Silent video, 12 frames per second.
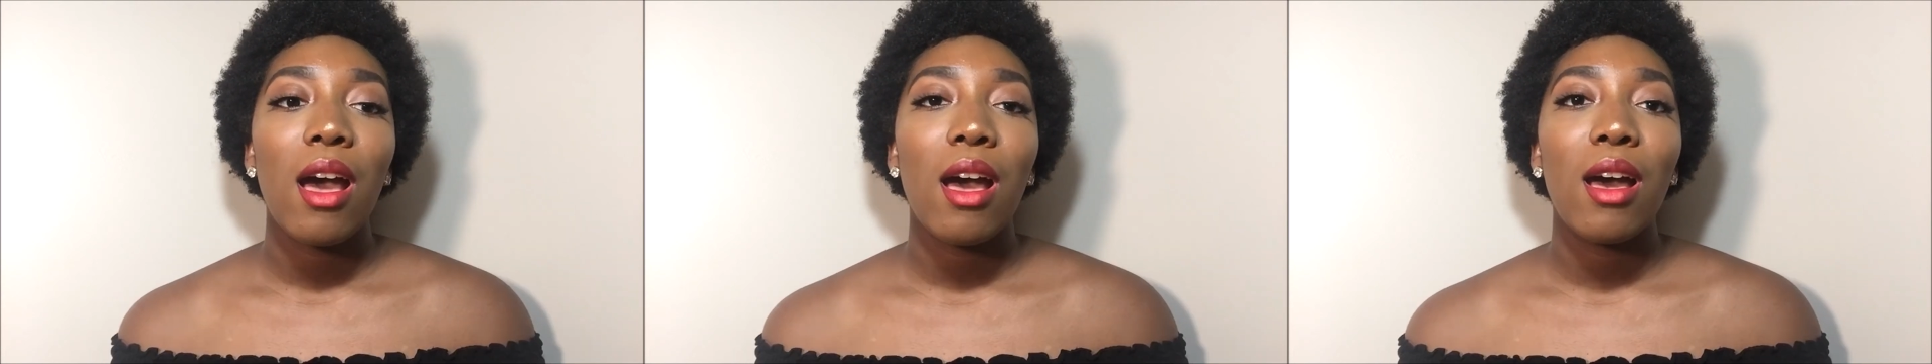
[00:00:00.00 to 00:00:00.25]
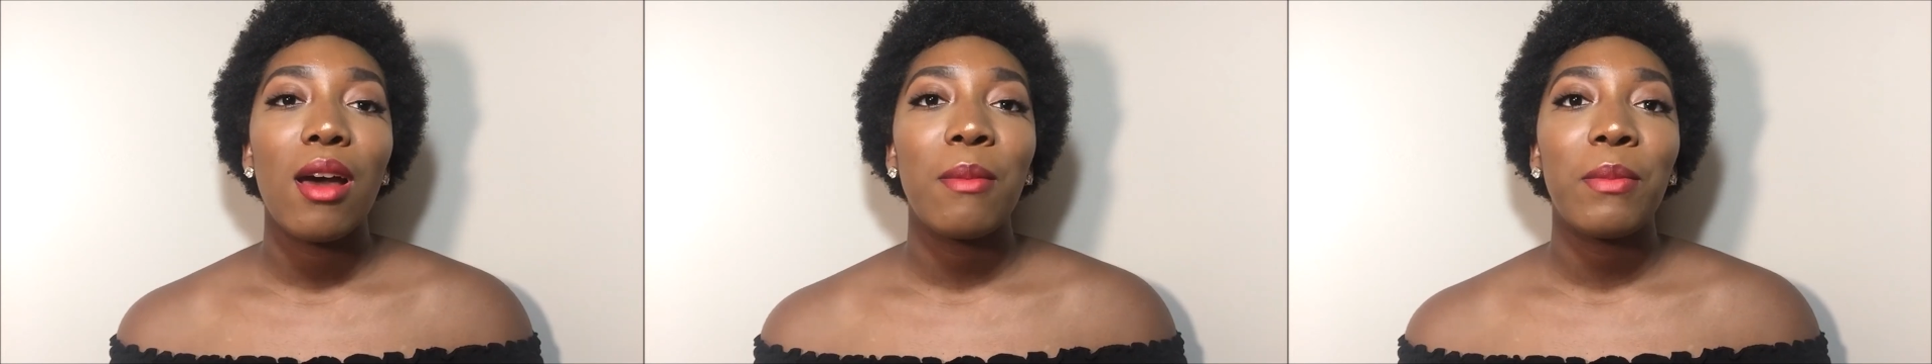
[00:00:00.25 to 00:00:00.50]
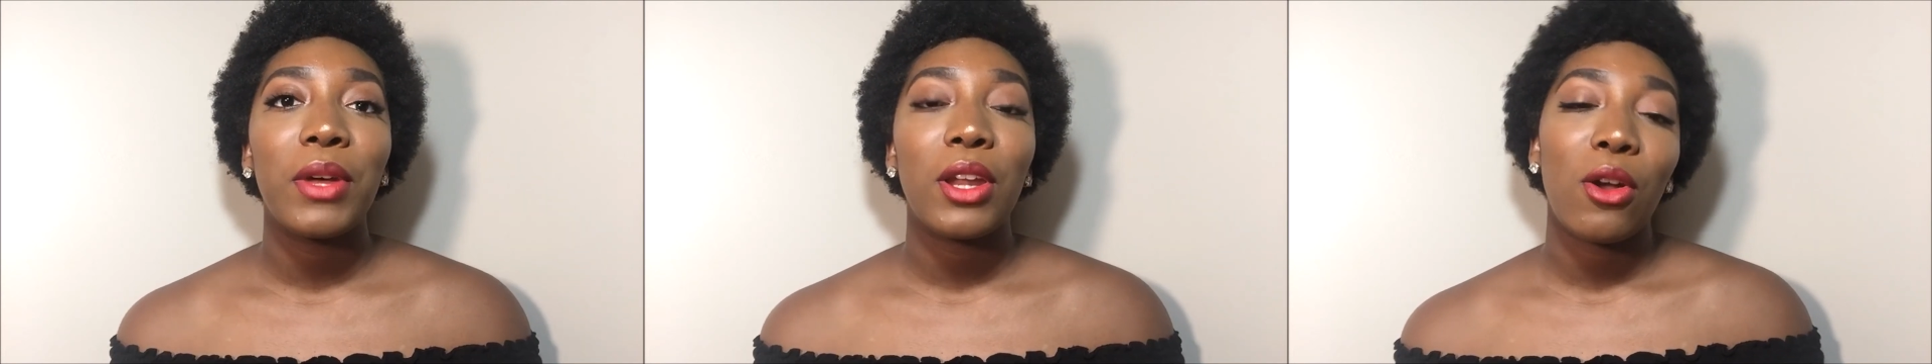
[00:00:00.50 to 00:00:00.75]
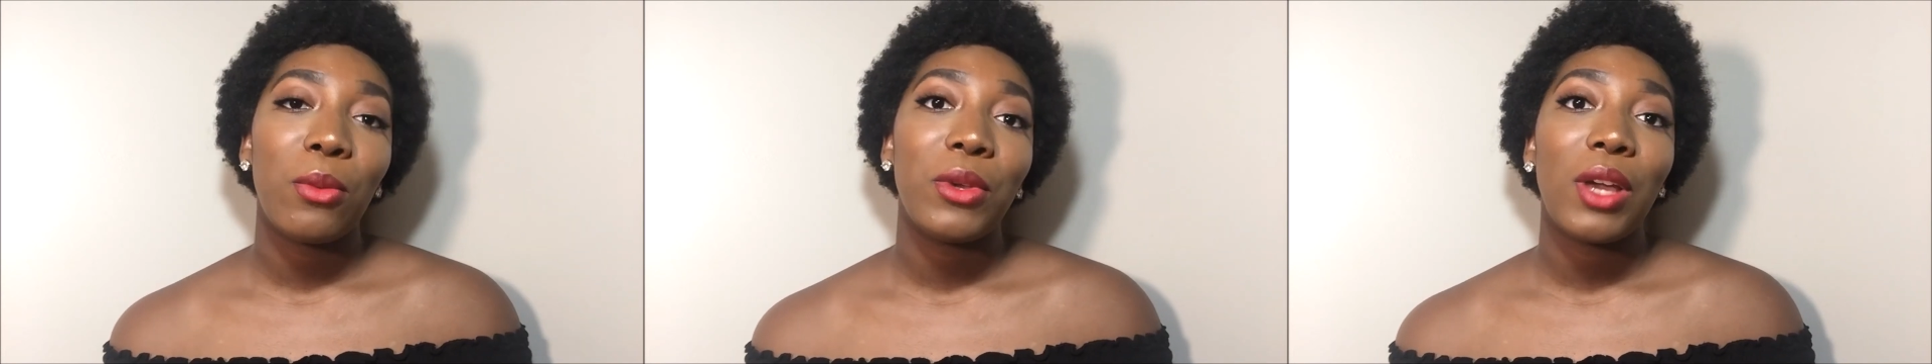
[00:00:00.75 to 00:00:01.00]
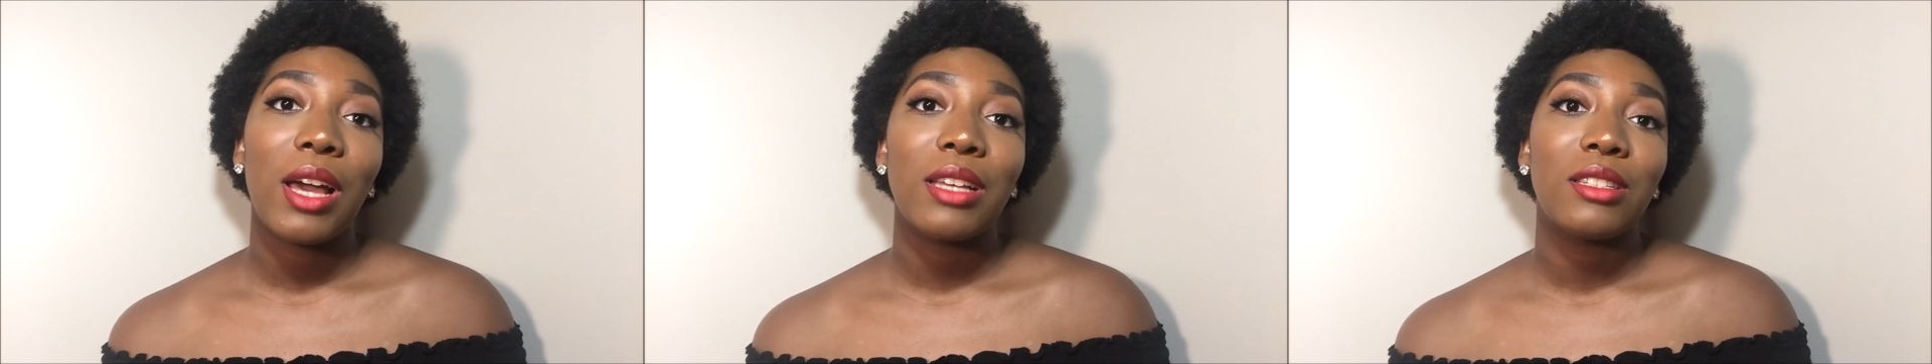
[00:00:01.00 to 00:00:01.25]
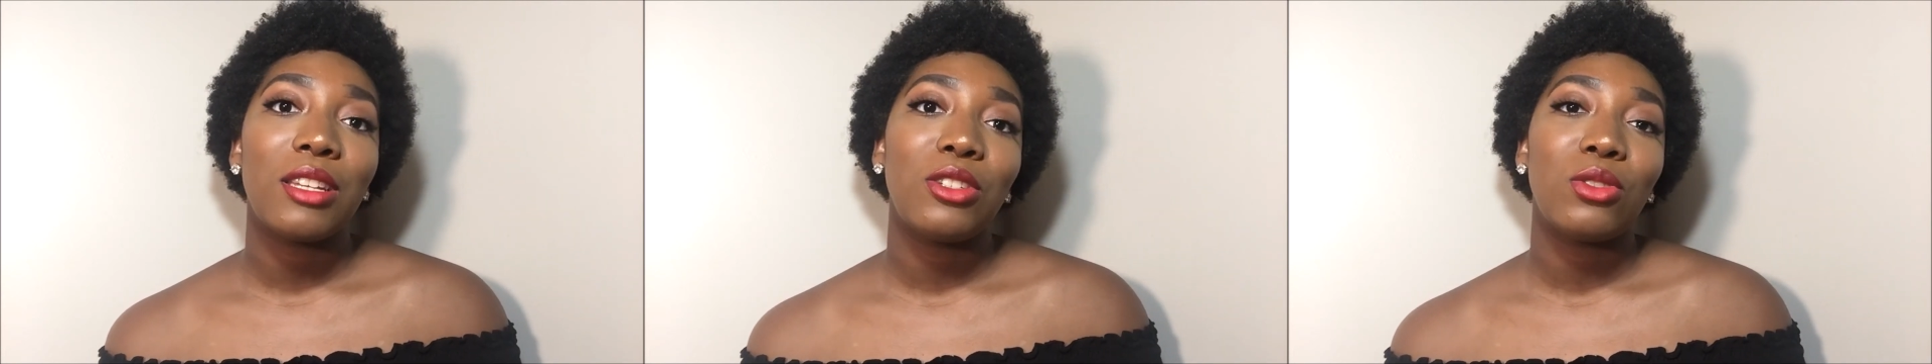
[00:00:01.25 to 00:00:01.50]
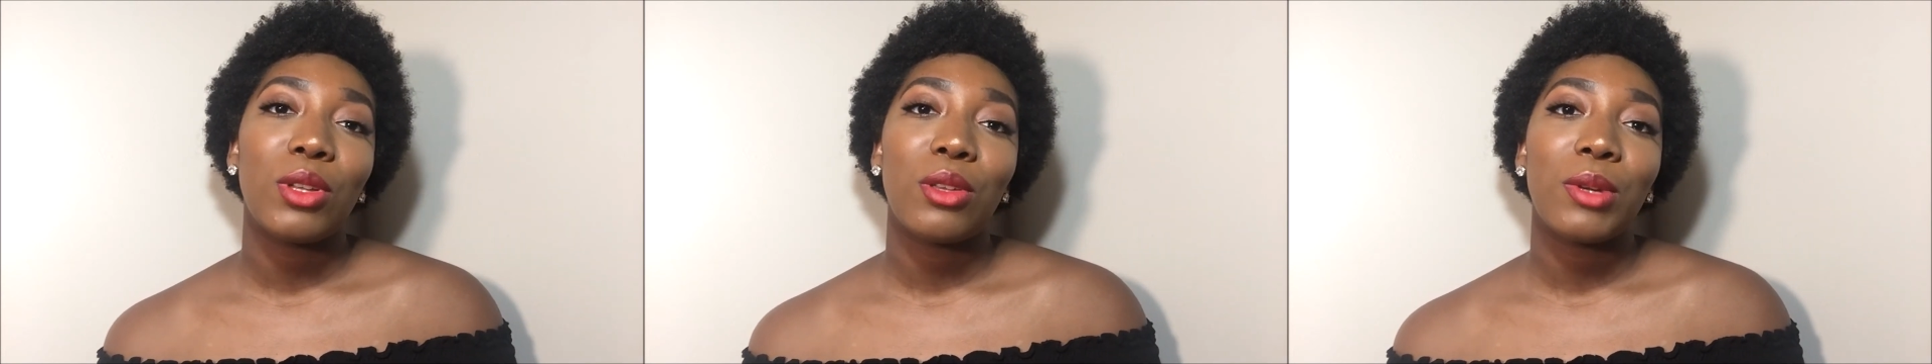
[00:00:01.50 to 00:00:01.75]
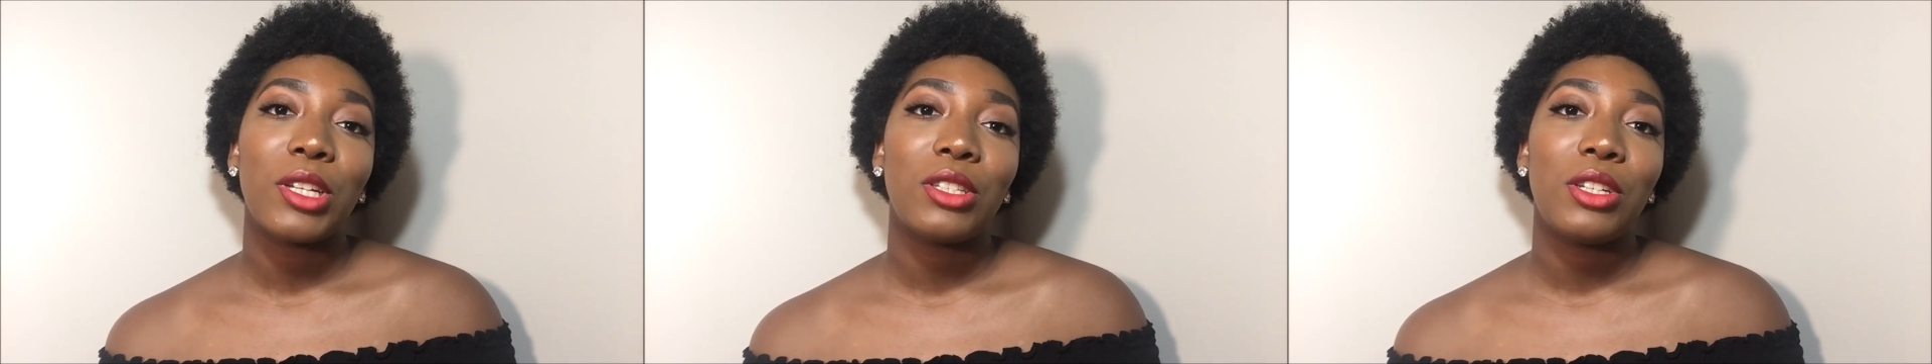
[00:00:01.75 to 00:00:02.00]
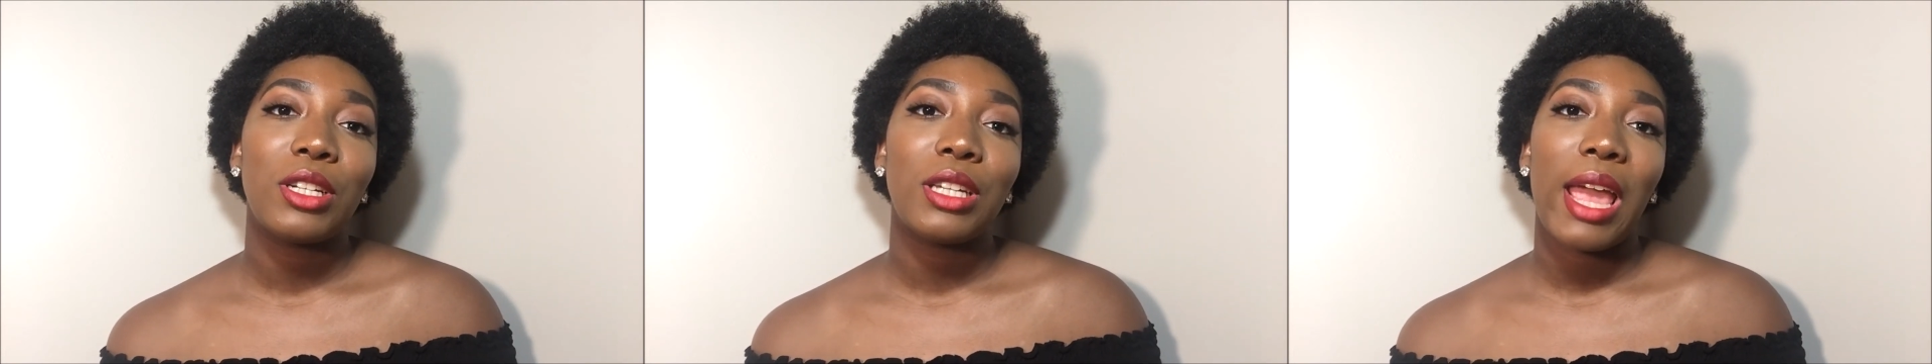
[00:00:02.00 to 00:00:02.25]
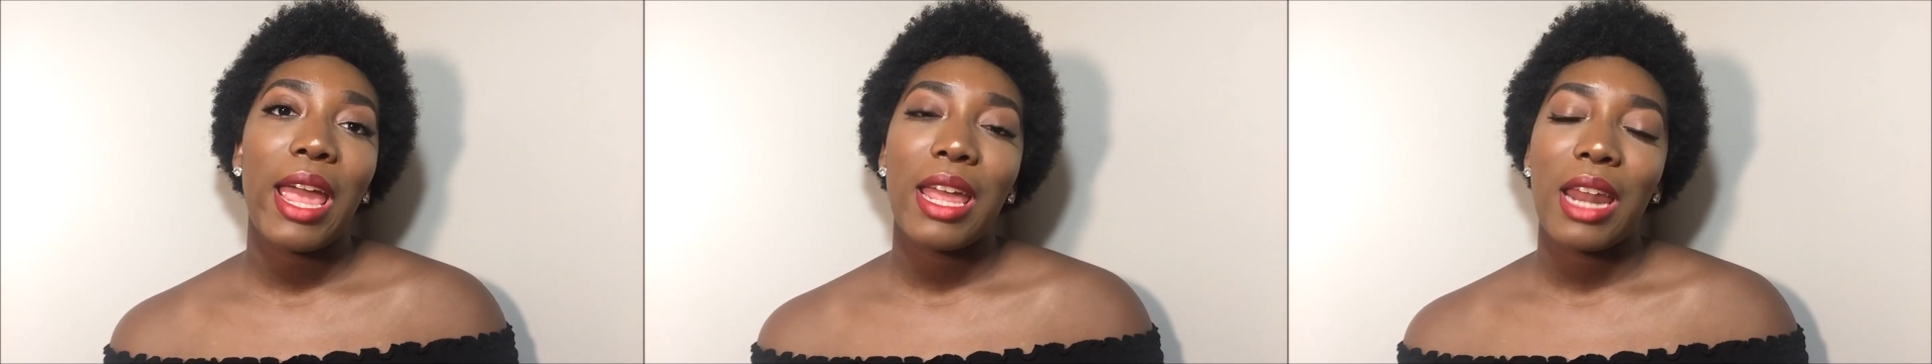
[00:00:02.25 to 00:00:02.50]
But I hope you guys enjoy the rest of your day,